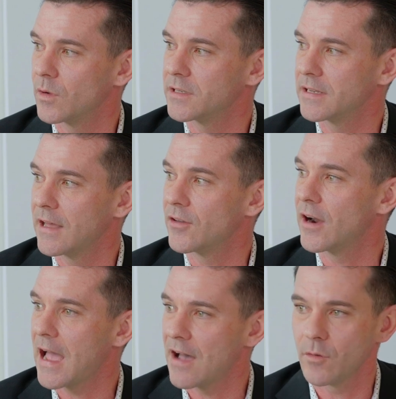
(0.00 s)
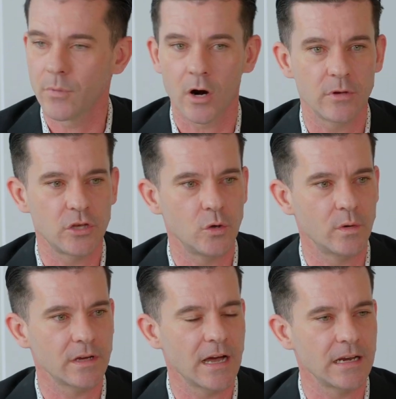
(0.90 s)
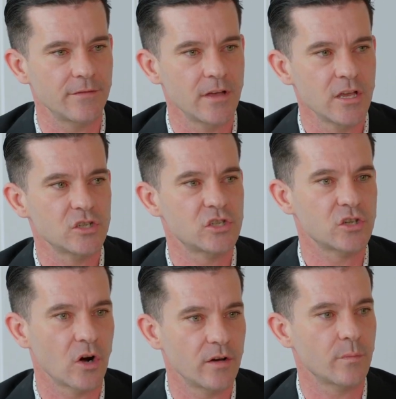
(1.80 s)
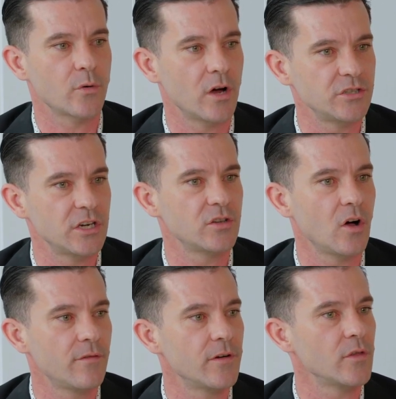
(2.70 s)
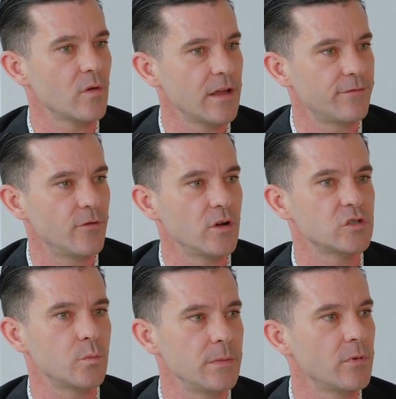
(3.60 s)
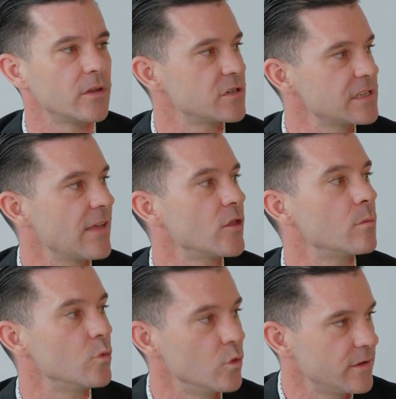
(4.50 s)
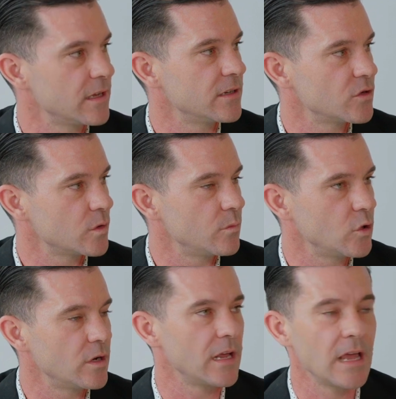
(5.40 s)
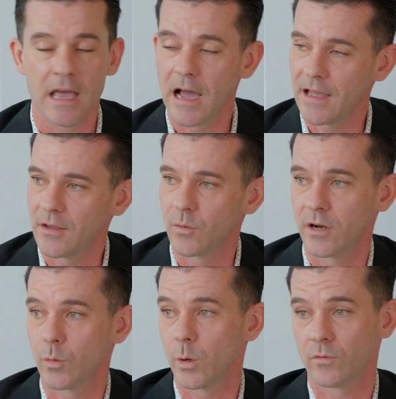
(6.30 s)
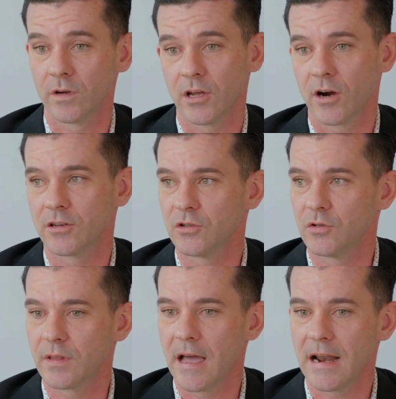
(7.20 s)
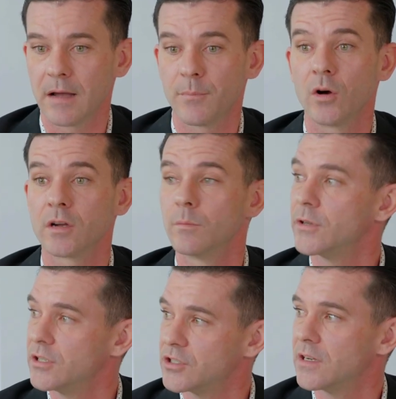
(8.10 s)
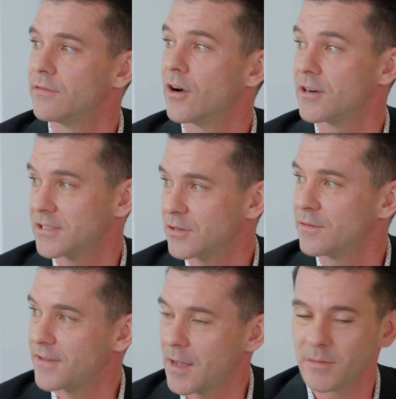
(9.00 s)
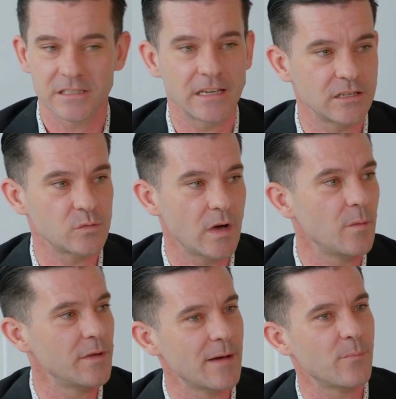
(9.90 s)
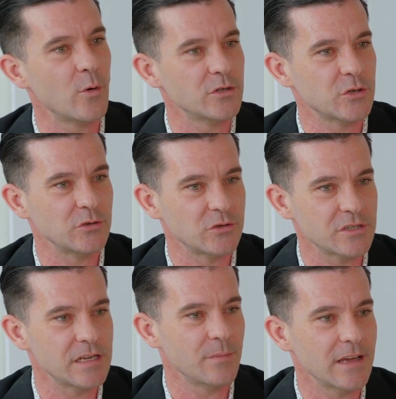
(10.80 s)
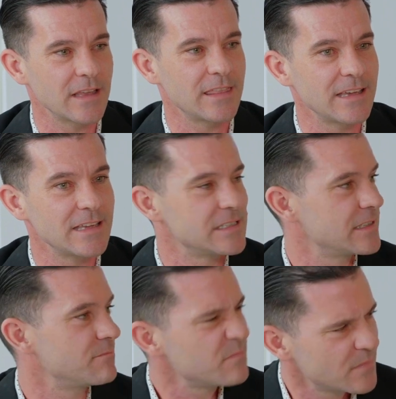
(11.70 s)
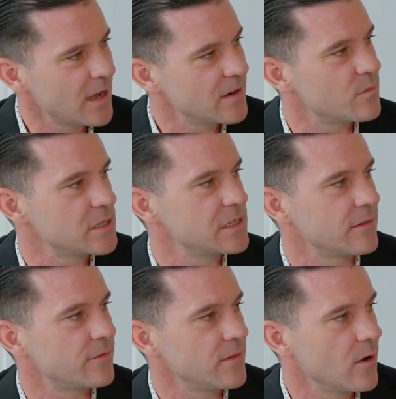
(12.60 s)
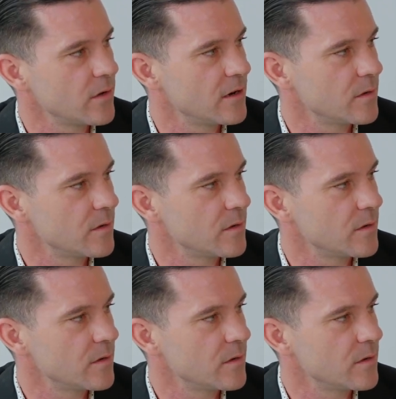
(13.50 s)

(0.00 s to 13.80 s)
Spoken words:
together, have a barbecue, and kind of start the project off on the right foot so people understand they're moving into a community. I think we're going to work really hard to do that upon completion of our single family site as well. But that porch culture is something I think is kind of missing out here in